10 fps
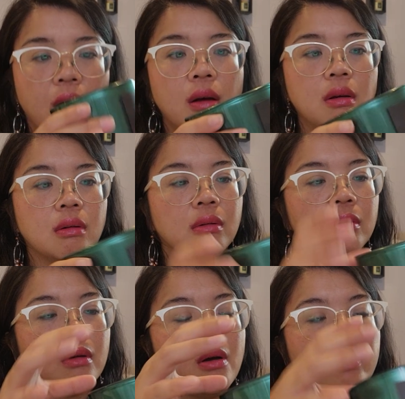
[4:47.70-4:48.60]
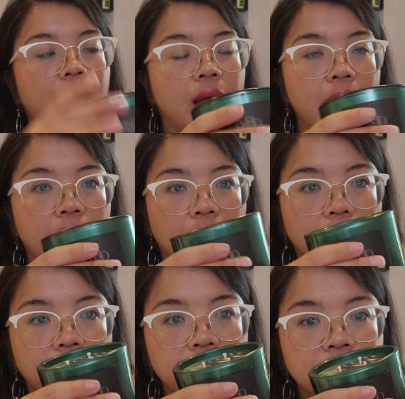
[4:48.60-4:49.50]
Oh,
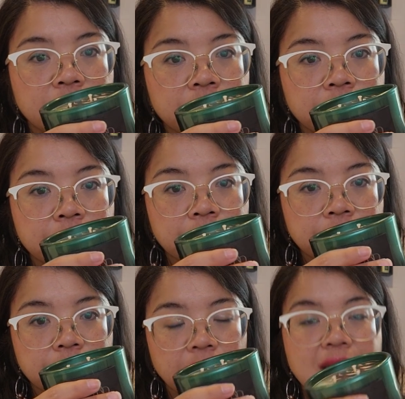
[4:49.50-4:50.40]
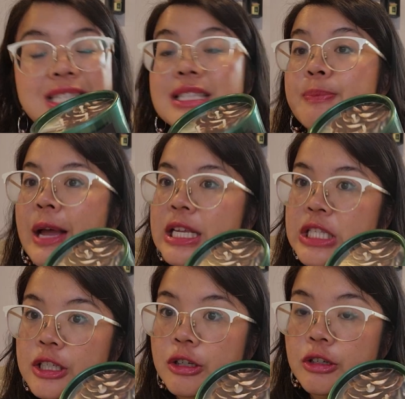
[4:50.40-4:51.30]
okay. It's
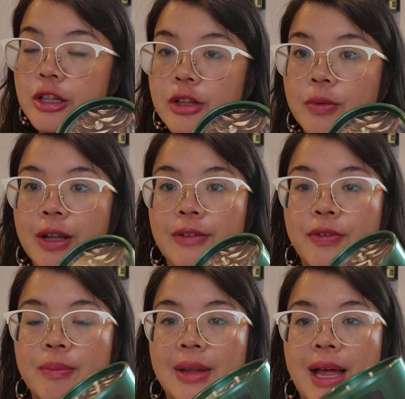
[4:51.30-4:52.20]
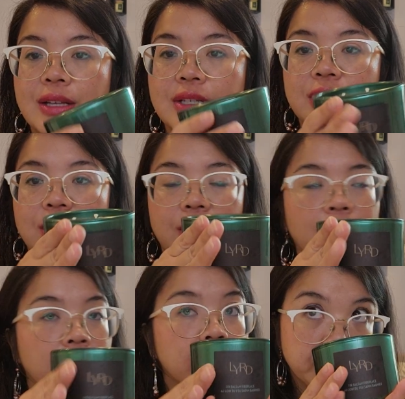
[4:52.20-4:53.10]
spicier than the one from last
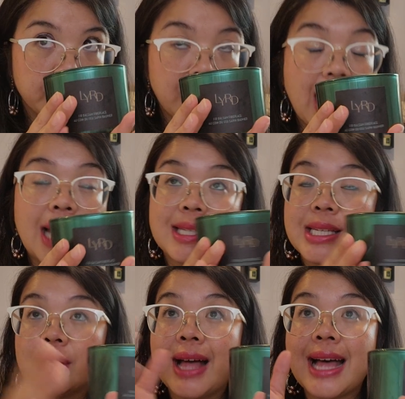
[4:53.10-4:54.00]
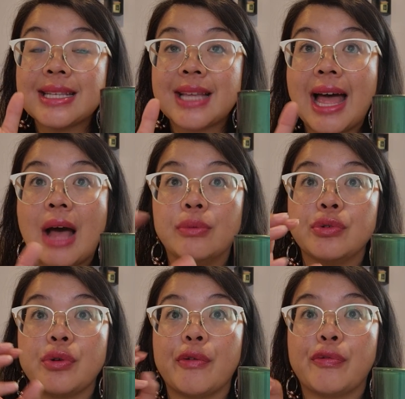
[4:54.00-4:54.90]
year. It still has that
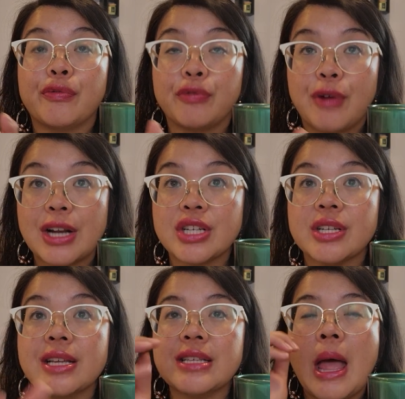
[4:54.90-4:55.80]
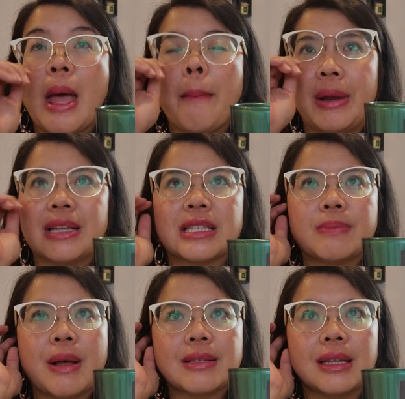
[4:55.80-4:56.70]
outdoor freshness, but it
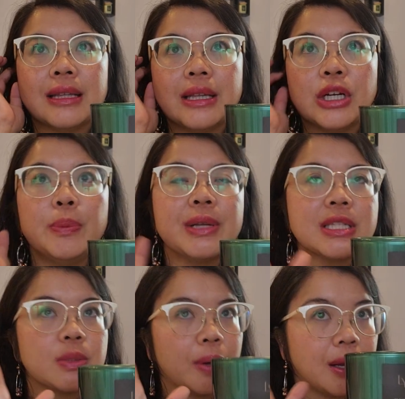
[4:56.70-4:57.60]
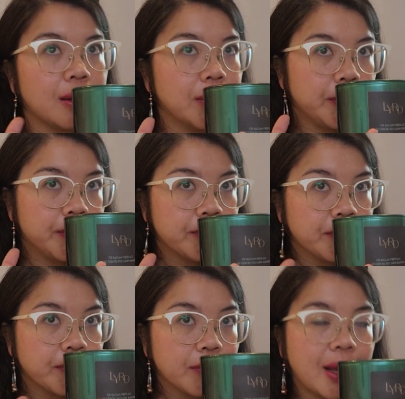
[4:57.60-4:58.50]
smells a little bit sweet,
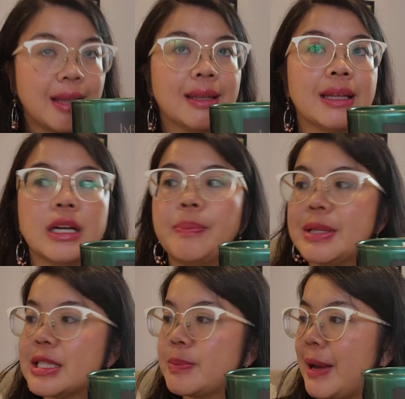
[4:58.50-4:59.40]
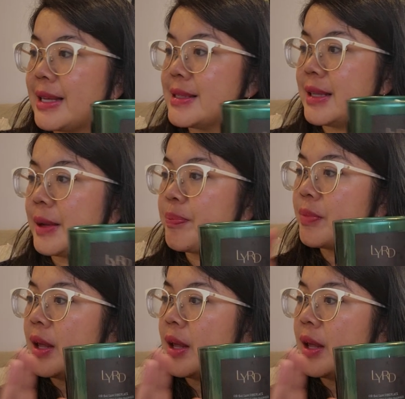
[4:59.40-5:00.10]
a little bit spicy,